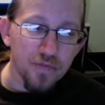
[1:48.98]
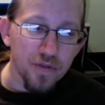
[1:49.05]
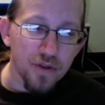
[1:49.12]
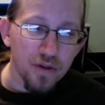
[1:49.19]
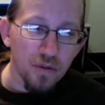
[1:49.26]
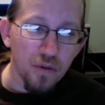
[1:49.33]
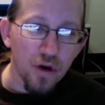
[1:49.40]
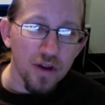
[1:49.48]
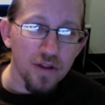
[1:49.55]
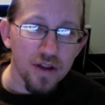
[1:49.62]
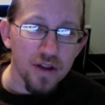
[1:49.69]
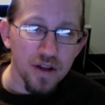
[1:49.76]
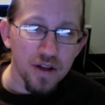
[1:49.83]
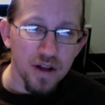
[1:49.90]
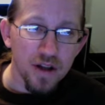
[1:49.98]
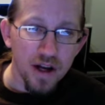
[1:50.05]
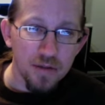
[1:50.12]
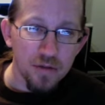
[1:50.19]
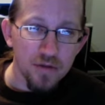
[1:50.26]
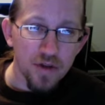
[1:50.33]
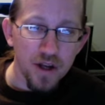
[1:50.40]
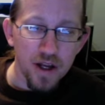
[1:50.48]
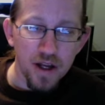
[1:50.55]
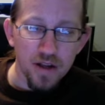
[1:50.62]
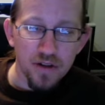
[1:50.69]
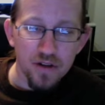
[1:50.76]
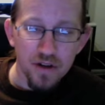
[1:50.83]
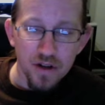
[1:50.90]
The one thing that iMovie
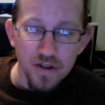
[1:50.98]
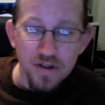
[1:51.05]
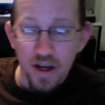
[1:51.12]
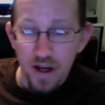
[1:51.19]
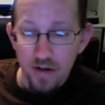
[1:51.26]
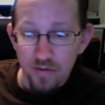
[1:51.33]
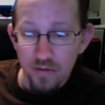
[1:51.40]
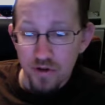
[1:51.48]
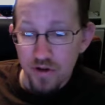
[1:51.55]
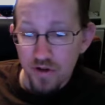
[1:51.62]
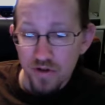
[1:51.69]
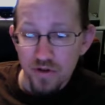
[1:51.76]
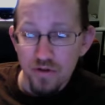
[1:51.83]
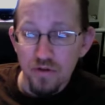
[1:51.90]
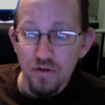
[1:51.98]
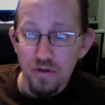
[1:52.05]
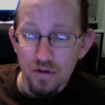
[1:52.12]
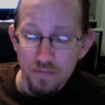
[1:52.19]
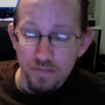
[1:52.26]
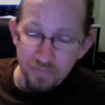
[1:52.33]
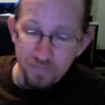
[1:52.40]
8 does have, which is cool,